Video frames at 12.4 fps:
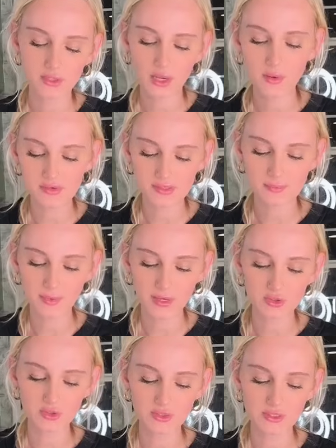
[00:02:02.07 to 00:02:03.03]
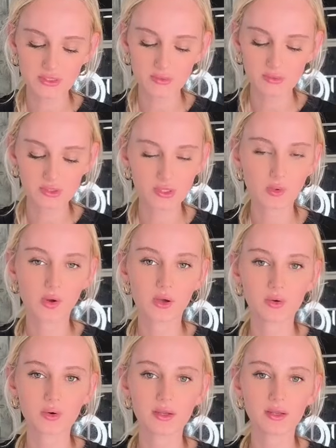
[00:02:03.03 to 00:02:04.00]
I was impatient because I was so
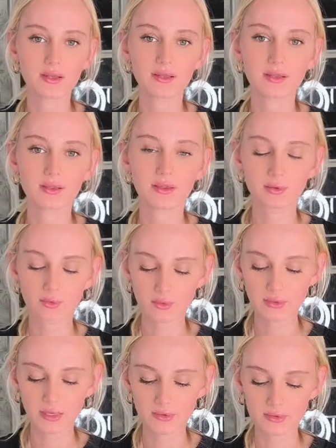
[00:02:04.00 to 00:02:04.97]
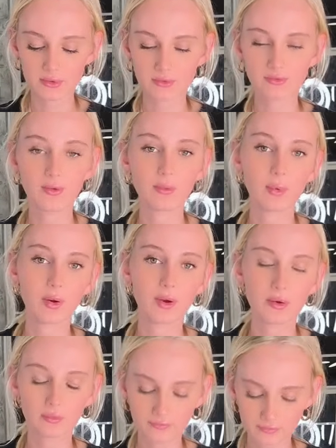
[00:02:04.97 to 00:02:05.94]
hungry and I didn't let it cool down so it fell apart.
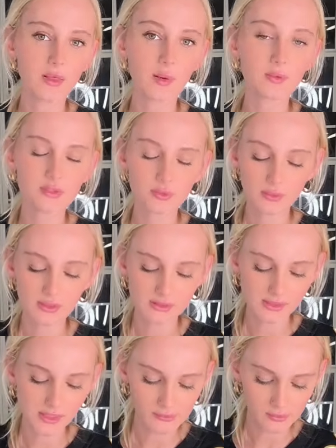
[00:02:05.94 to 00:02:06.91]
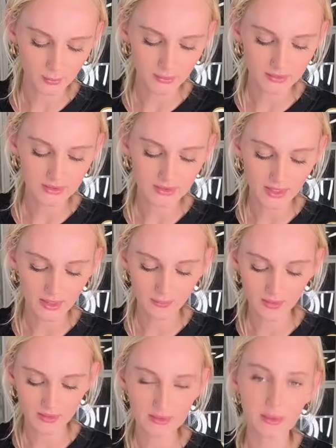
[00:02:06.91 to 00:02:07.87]
Now that was a risk that I was willing to take
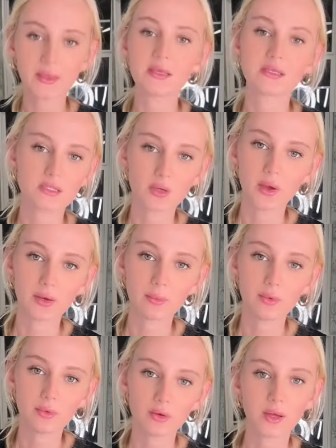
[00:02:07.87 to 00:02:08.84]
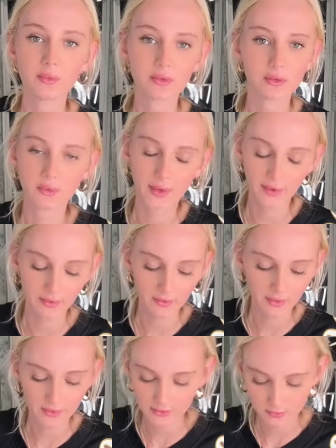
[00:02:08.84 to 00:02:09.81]
because it's still edible. I really don't care
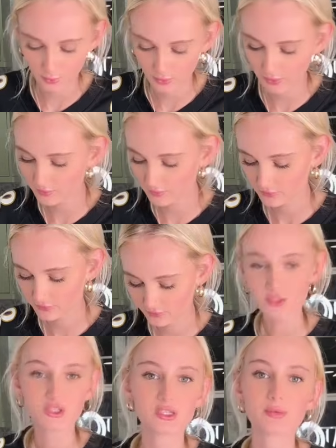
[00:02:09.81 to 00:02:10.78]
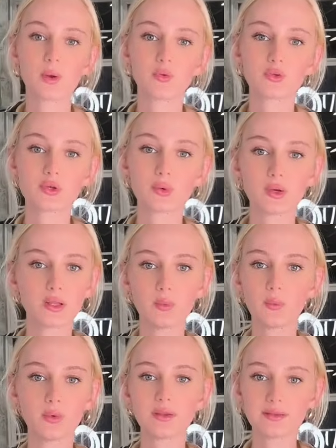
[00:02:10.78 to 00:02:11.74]
at this point. It just smelled so good I
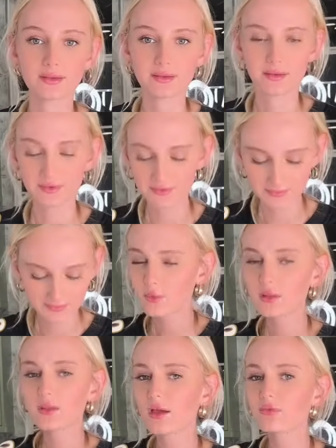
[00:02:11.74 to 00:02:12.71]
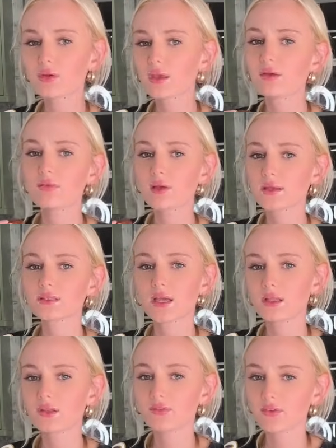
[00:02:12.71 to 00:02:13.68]
wanted to eat it. But definitely give it like 10
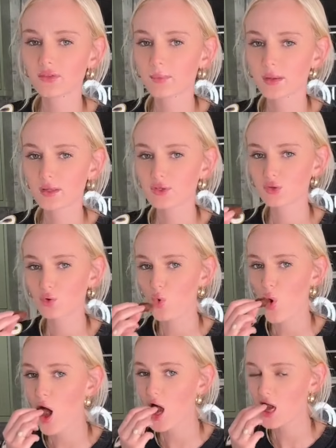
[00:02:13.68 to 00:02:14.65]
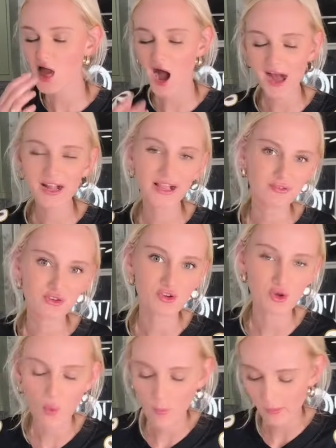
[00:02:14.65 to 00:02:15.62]
to 15 minutes to cool. I gave it 2.